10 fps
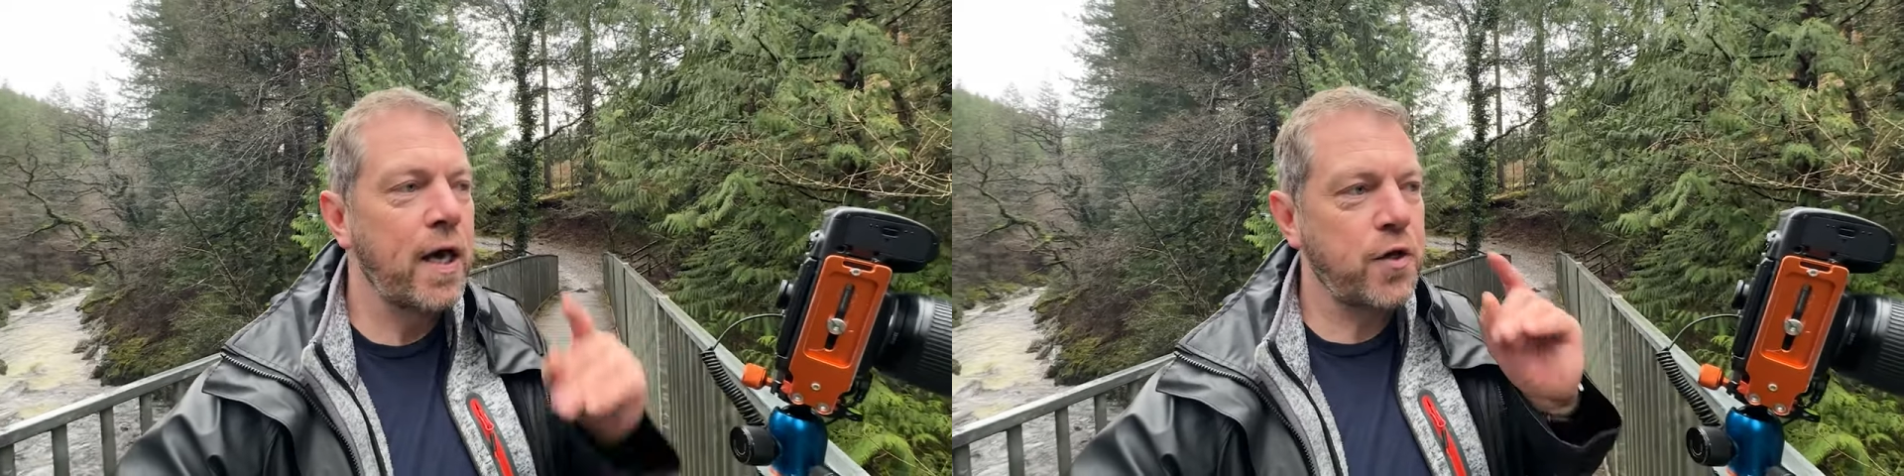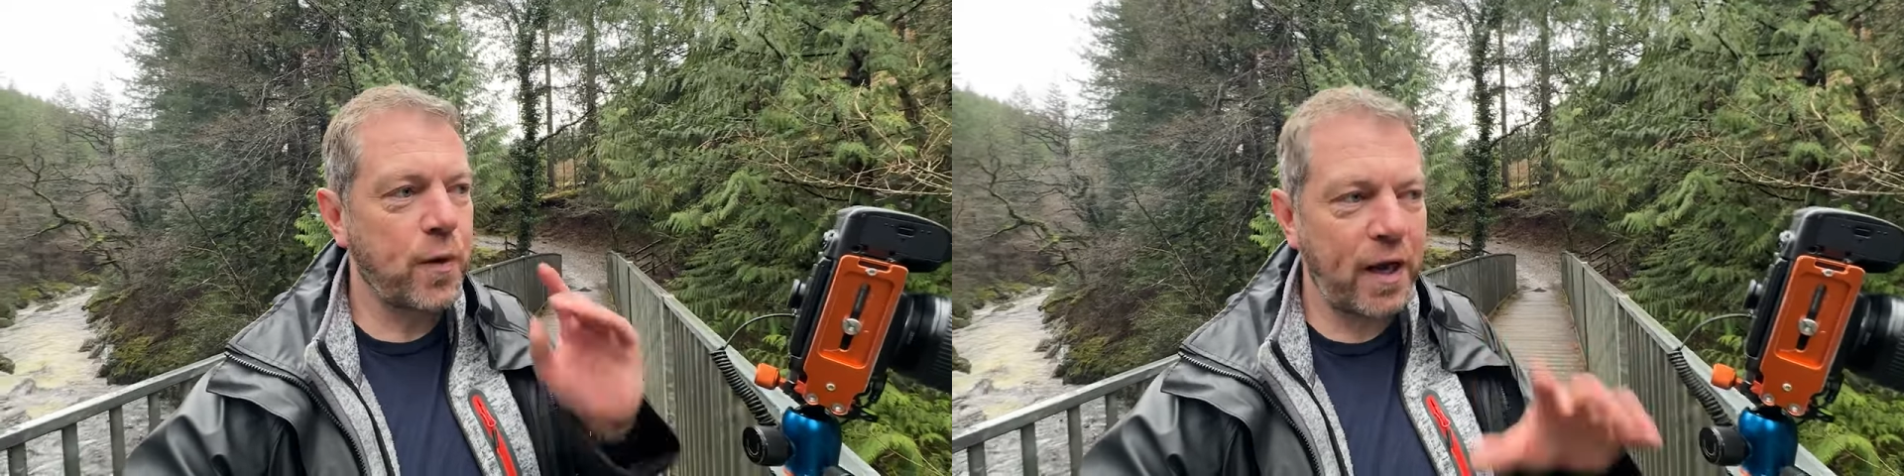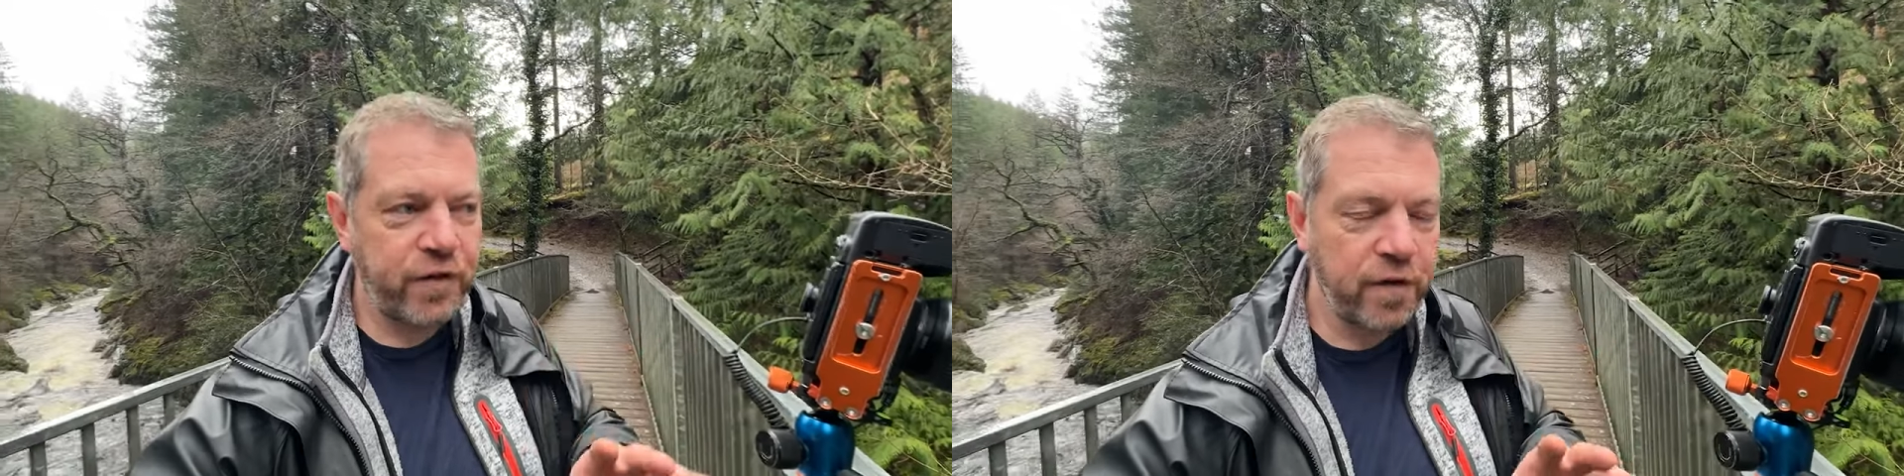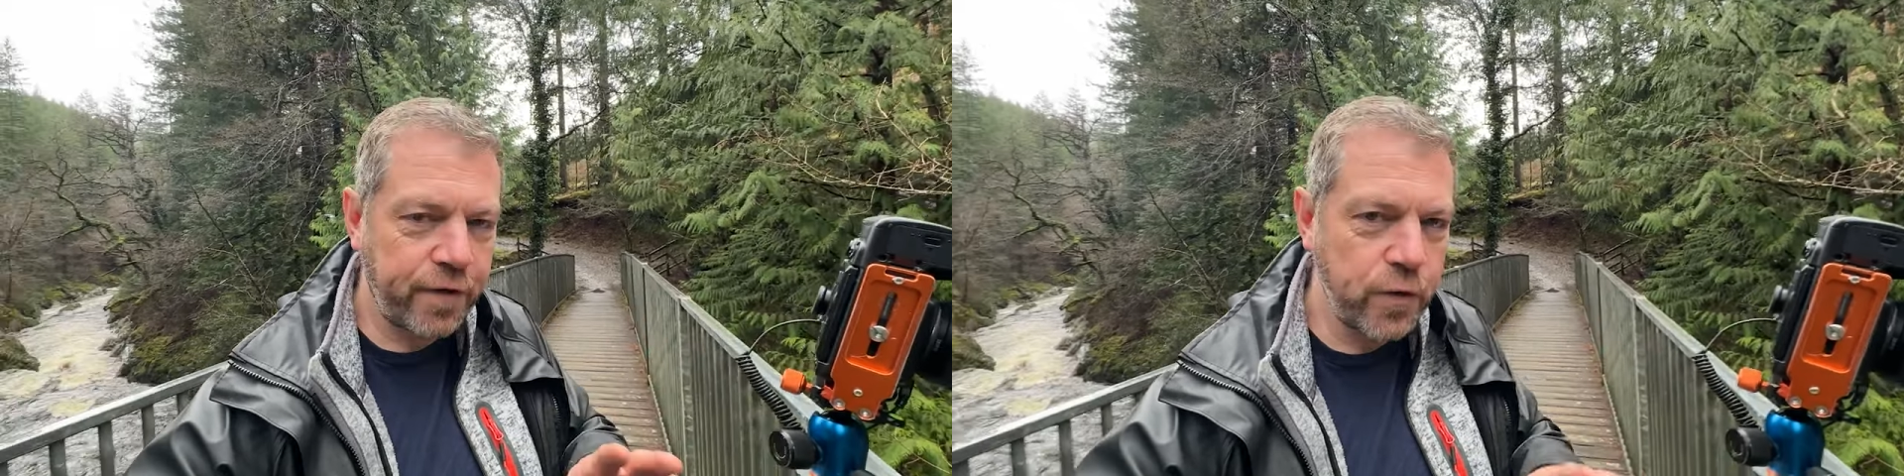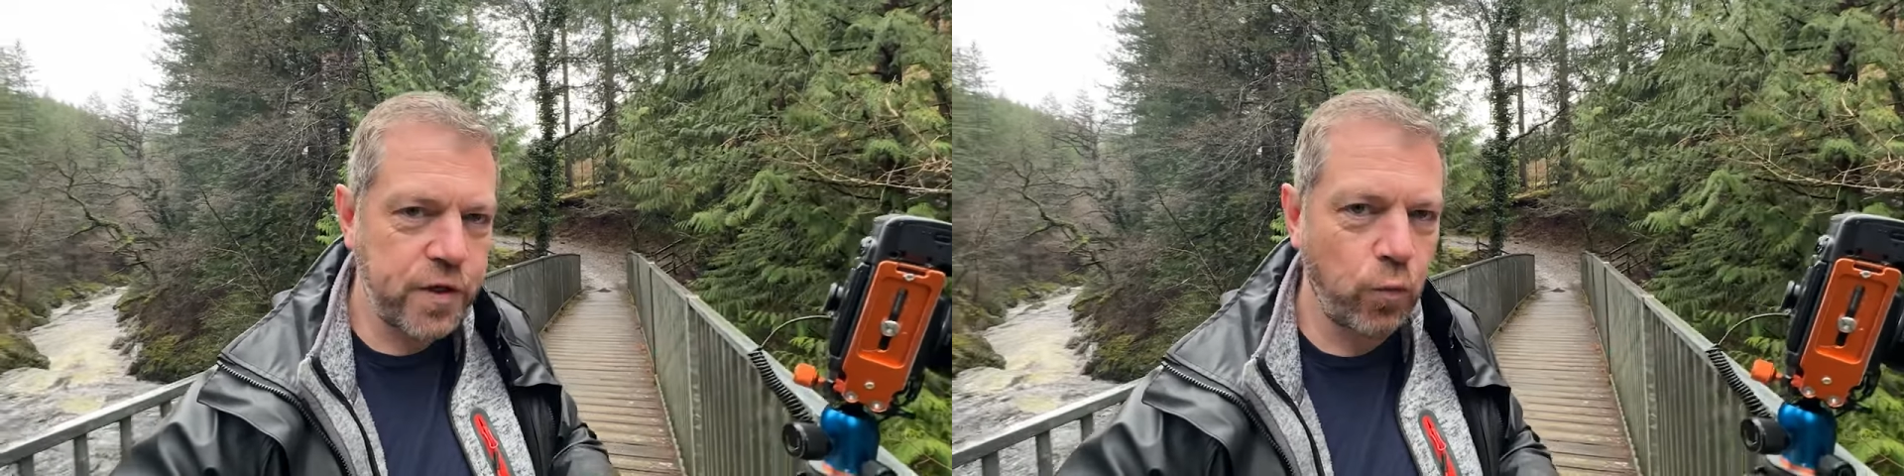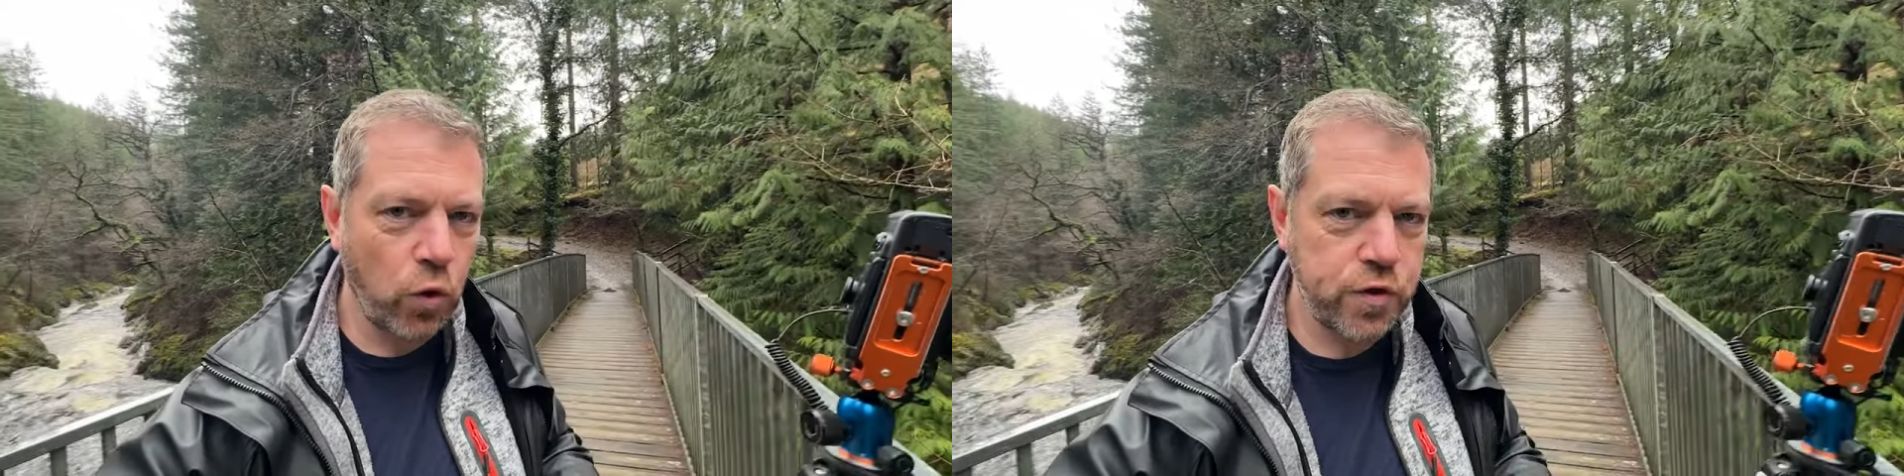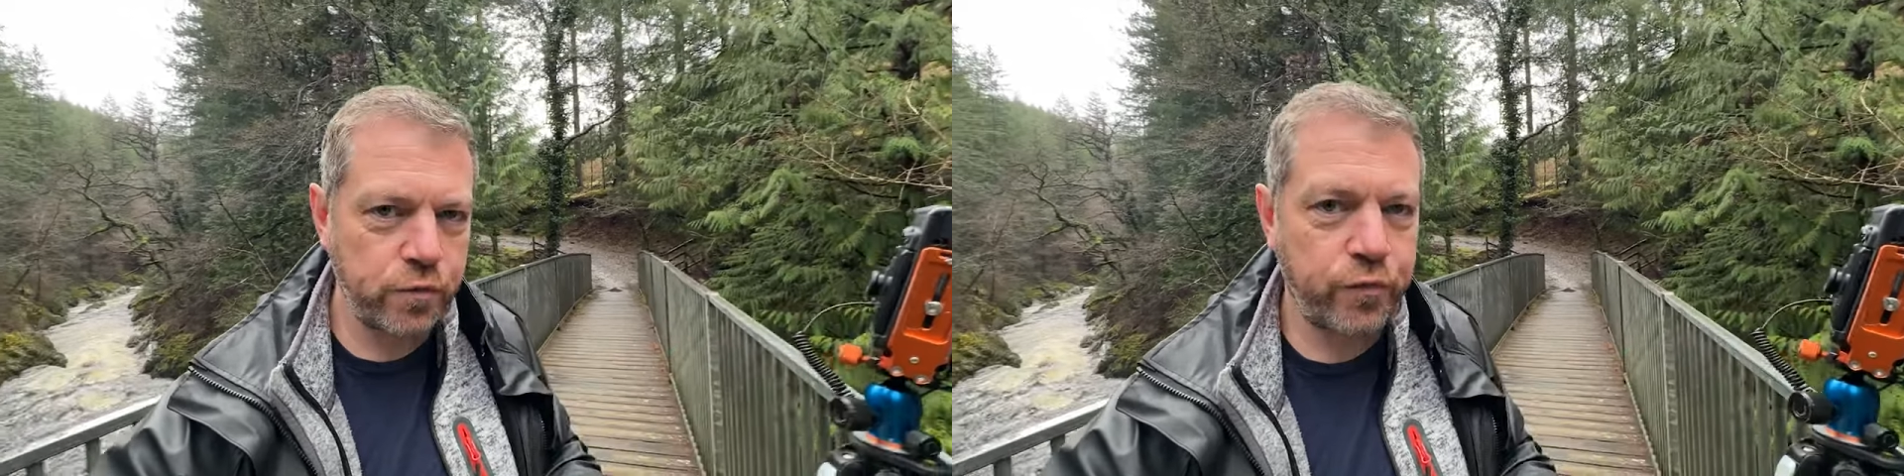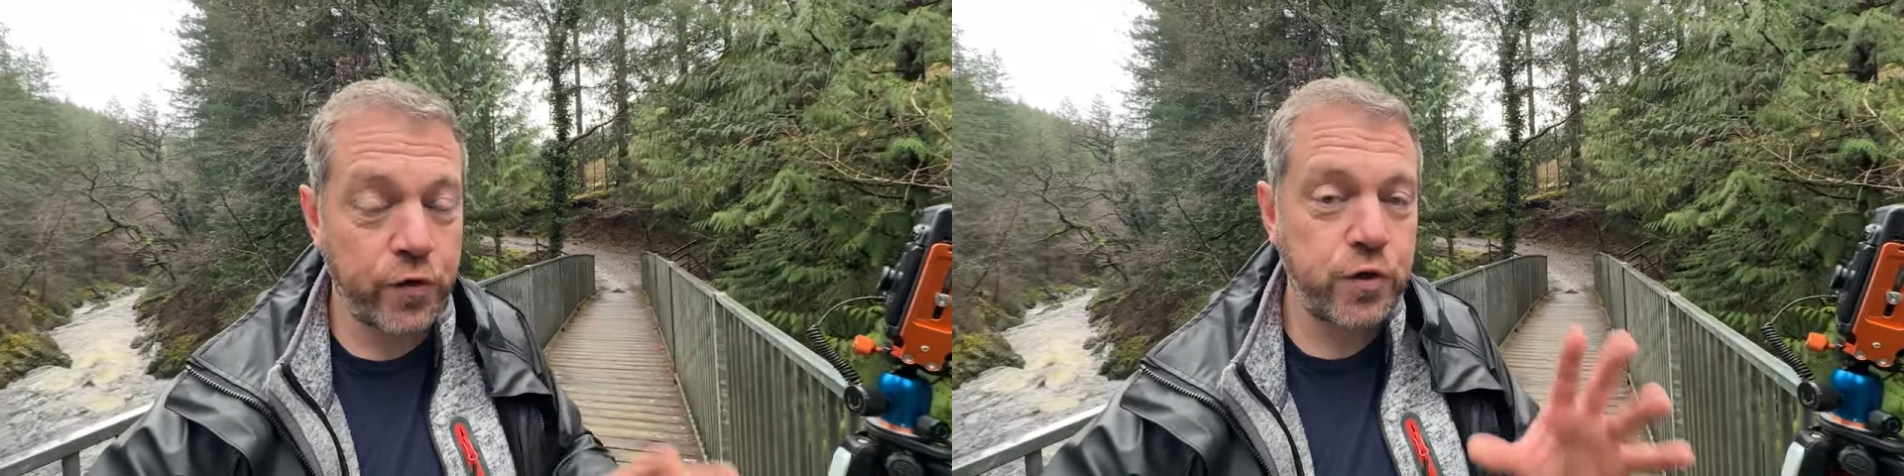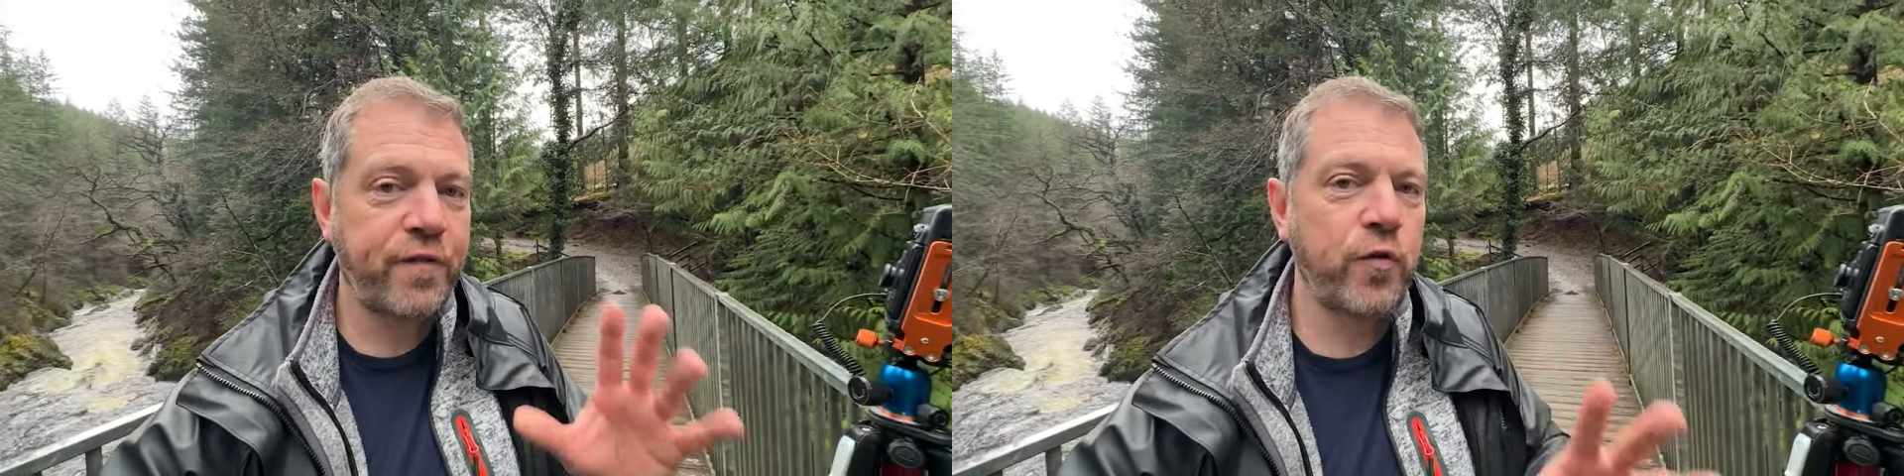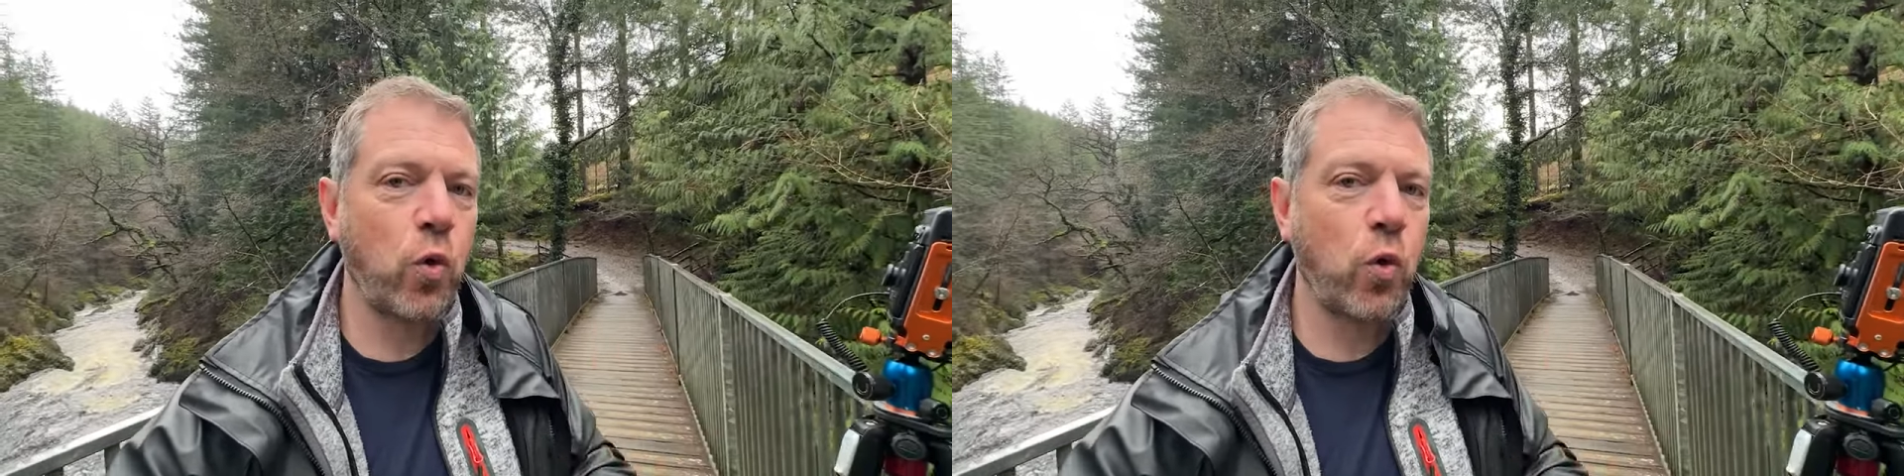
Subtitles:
is whenever you're photographing